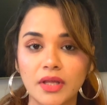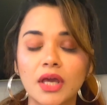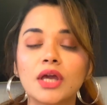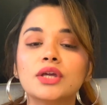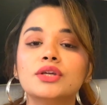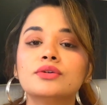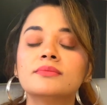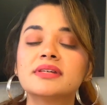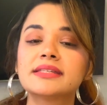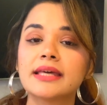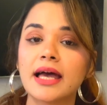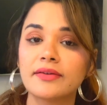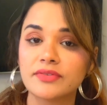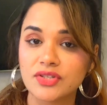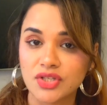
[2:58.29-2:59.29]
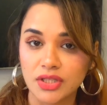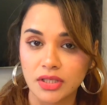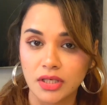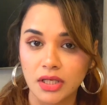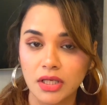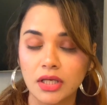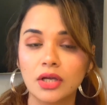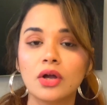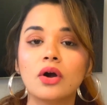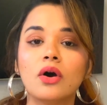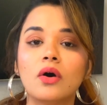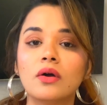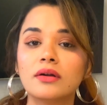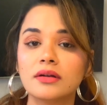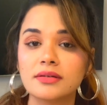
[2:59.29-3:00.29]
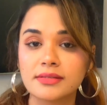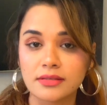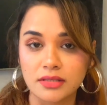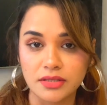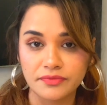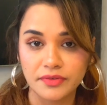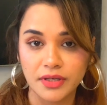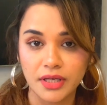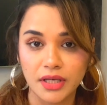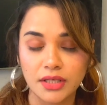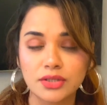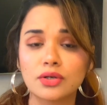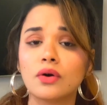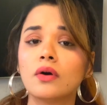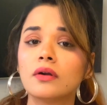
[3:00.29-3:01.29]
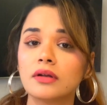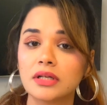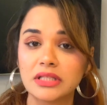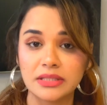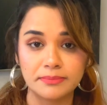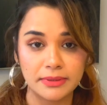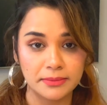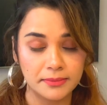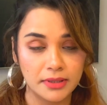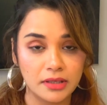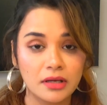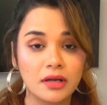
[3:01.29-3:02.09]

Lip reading: you must have a degree or a certificate or a diploma